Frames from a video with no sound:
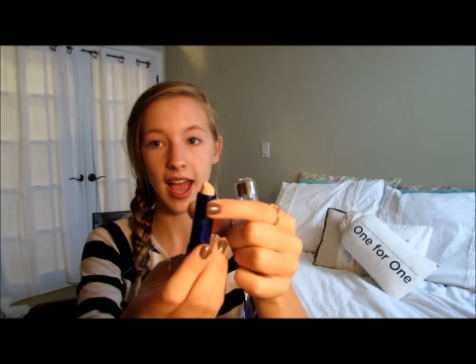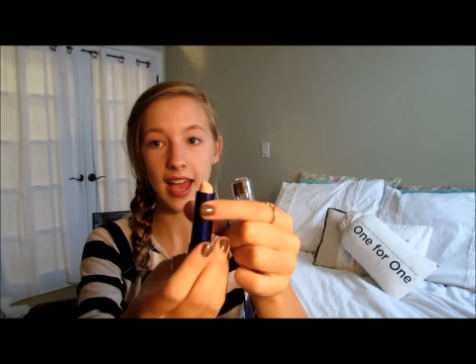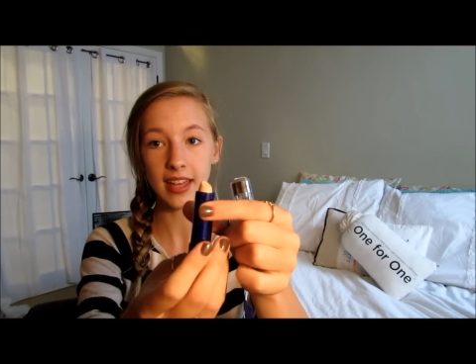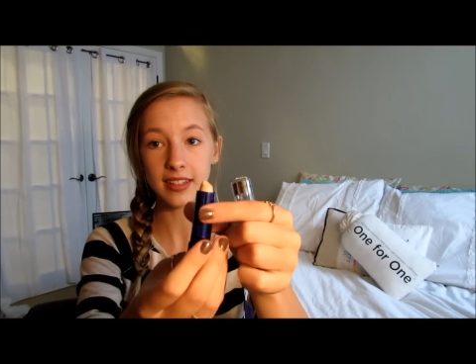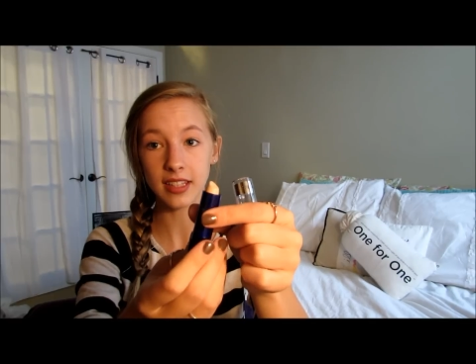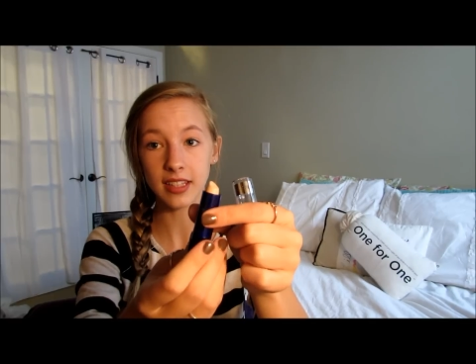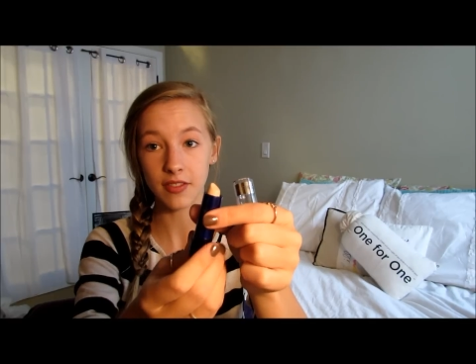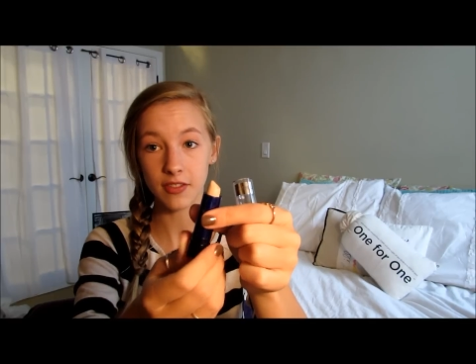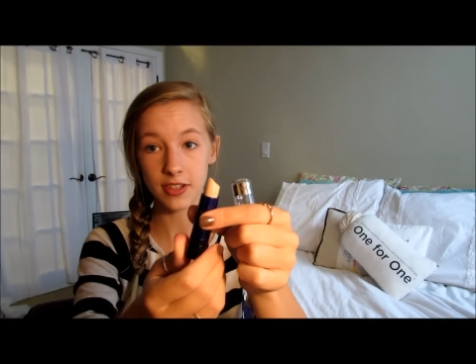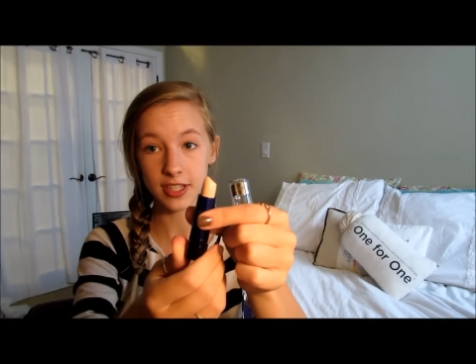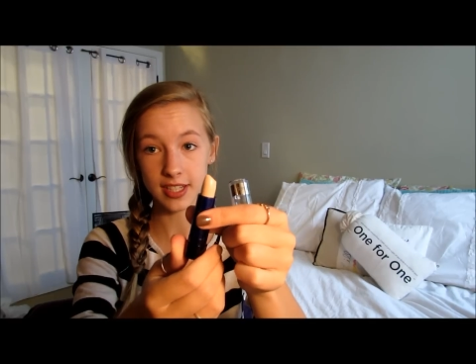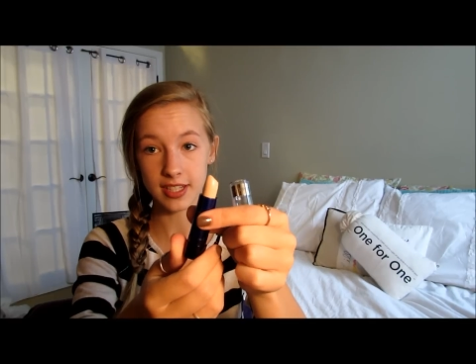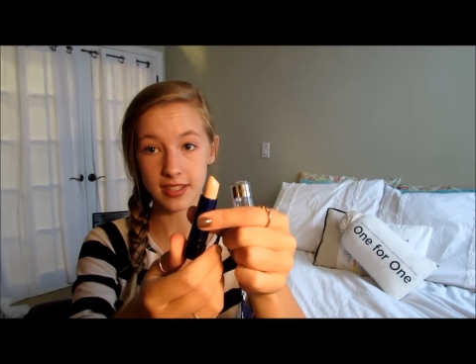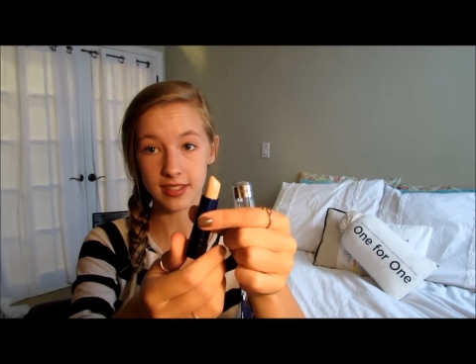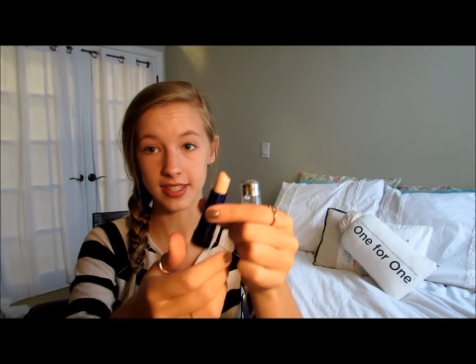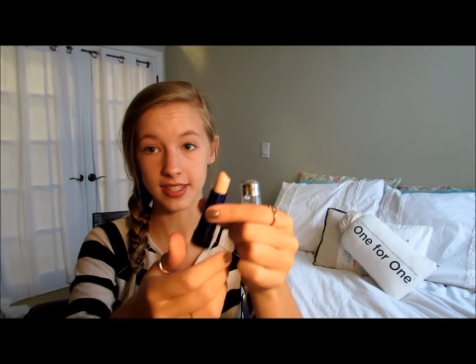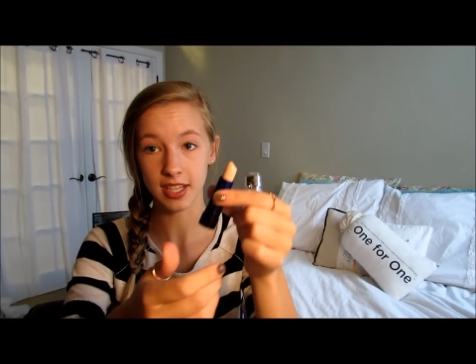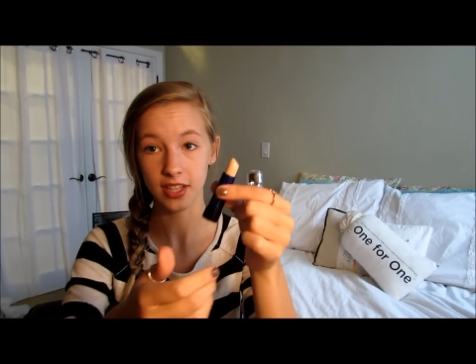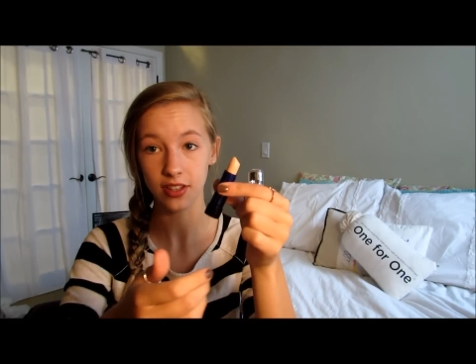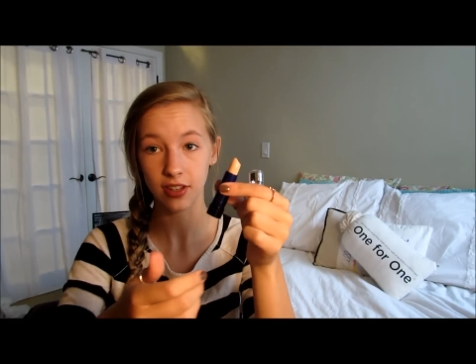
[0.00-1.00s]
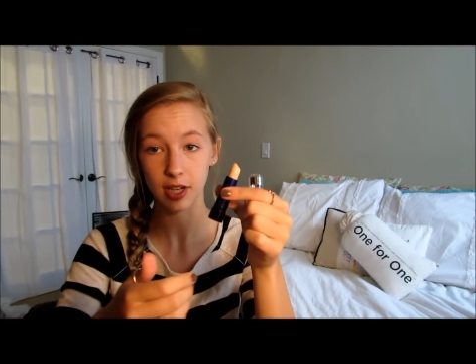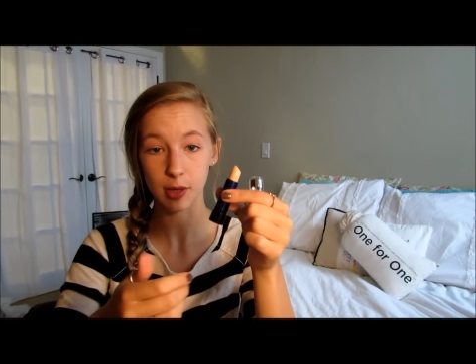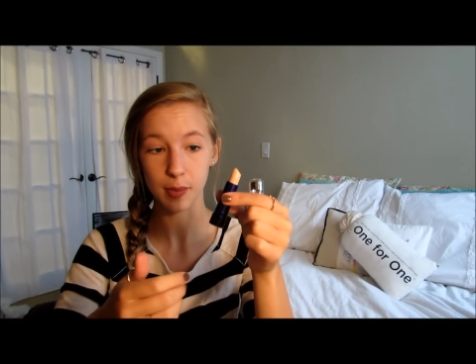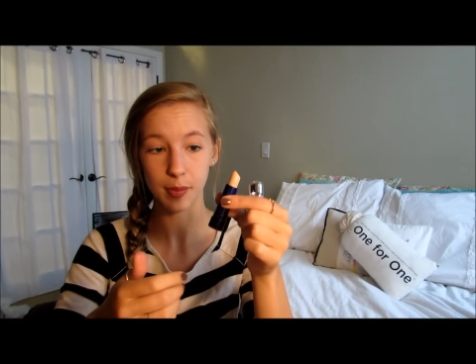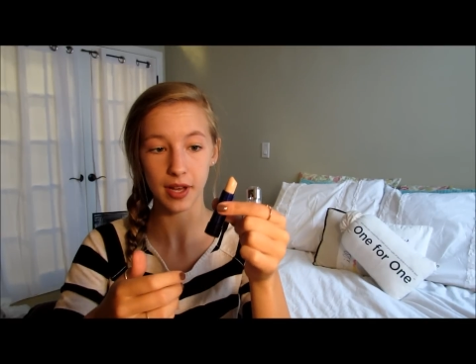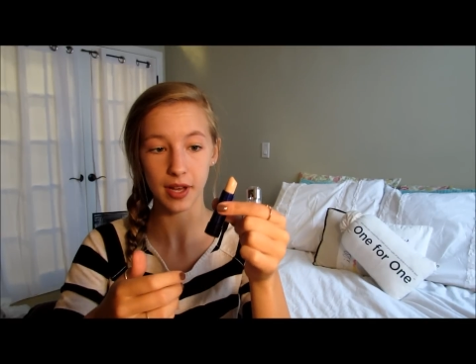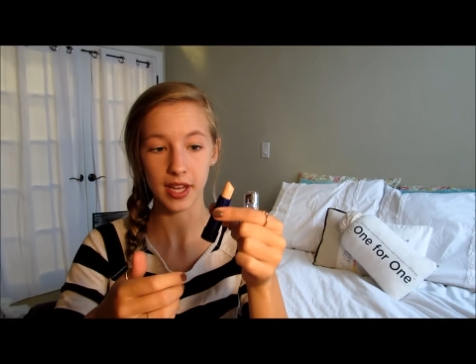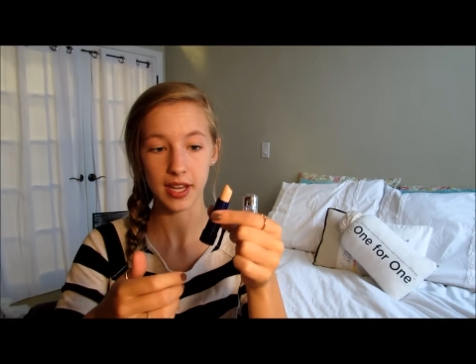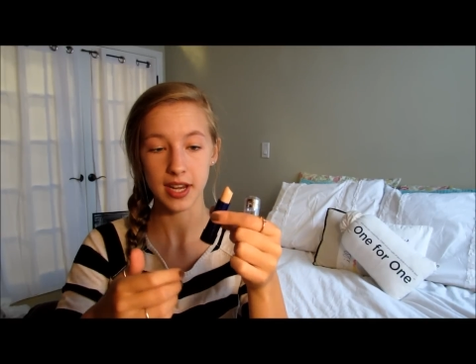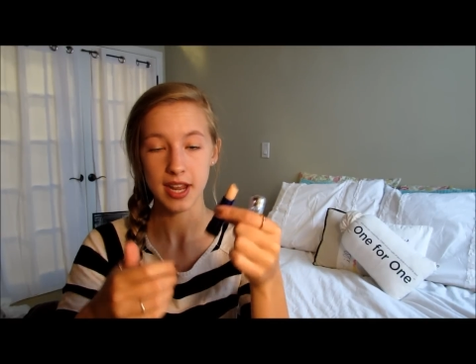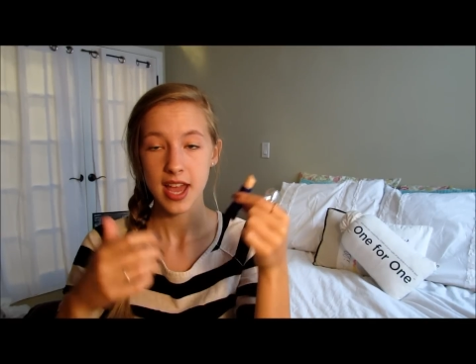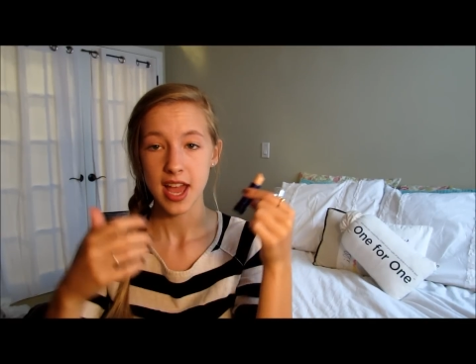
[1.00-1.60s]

I love this concealer, but